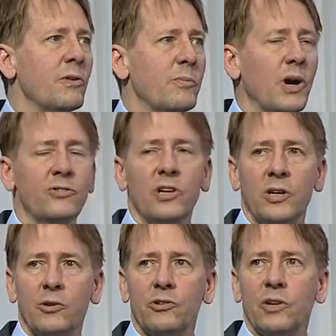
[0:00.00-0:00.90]
for
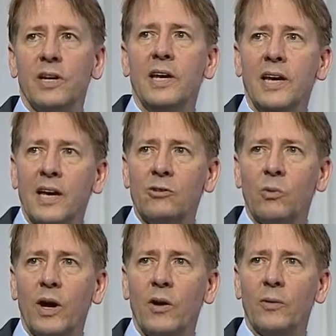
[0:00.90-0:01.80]
prosecution as
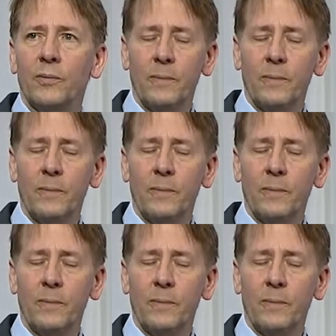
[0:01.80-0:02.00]
well.